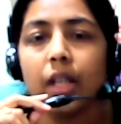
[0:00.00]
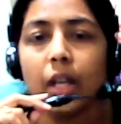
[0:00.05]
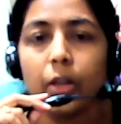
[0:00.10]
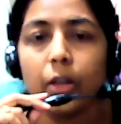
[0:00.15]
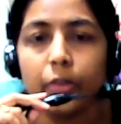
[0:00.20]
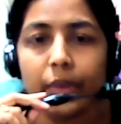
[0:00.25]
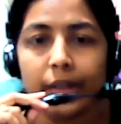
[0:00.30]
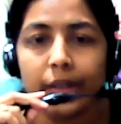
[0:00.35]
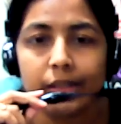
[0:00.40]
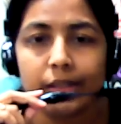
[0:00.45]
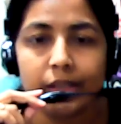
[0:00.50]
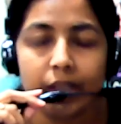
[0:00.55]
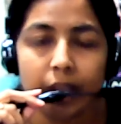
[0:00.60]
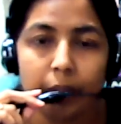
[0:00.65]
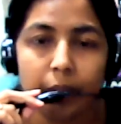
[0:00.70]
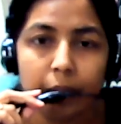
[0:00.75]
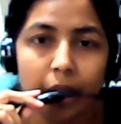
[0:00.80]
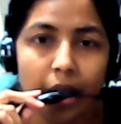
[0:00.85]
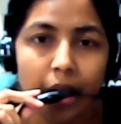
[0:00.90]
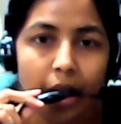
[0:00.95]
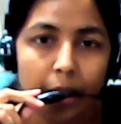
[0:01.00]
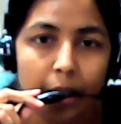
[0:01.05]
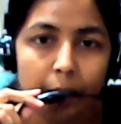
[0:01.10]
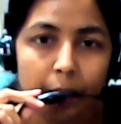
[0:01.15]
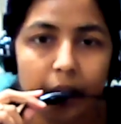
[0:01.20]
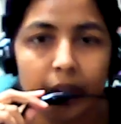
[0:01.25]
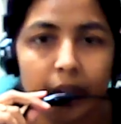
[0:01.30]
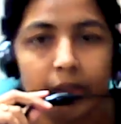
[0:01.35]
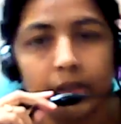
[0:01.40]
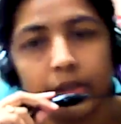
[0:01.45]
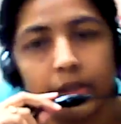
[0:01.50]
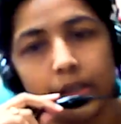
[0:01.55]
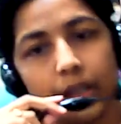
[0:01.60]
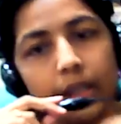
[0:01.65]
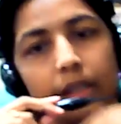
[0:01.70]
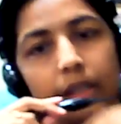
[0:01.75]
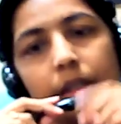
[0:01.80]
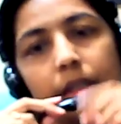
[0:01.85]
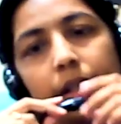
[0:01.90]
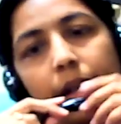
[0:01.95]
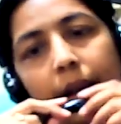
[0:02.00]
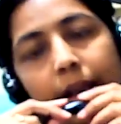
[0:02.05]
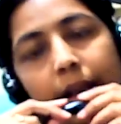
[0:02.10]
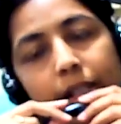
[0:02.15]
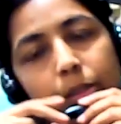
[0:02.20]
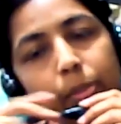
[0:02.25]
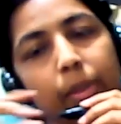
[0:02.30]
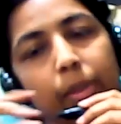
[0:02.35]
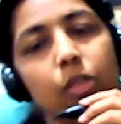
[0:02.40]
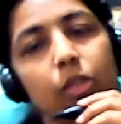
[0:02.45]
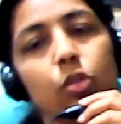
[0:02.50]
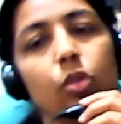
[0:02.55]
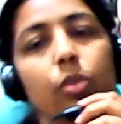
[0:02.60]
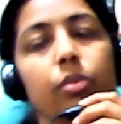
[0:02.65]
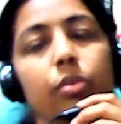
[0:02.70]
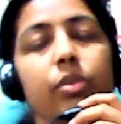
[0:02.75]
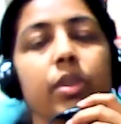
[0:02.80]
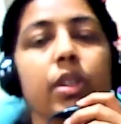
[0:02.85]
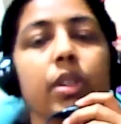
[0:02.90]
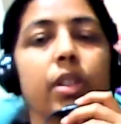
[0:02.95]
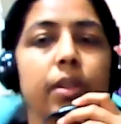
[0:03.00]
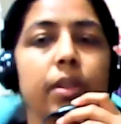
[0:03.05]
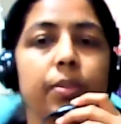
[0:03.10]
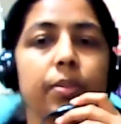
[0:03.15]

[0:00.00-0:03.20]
affect some harmless aspects of the